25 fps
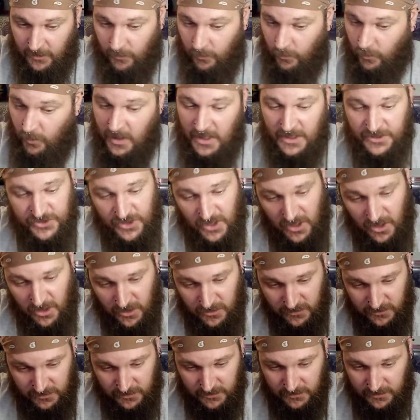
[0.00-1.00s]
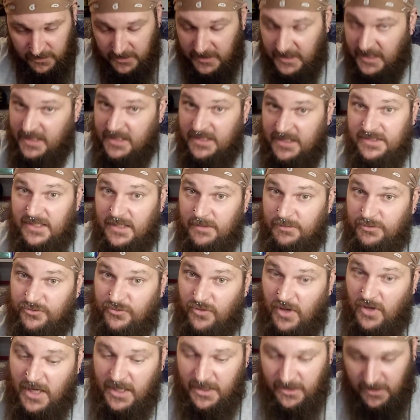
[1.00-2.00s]
Watchog, got a
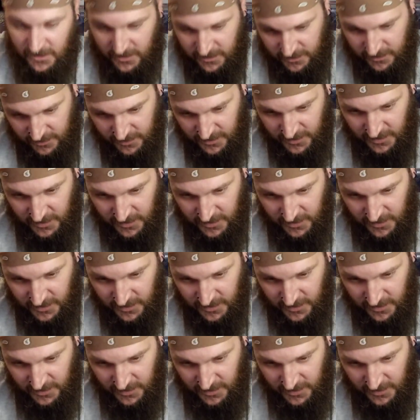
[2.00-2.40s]
Zebstrika.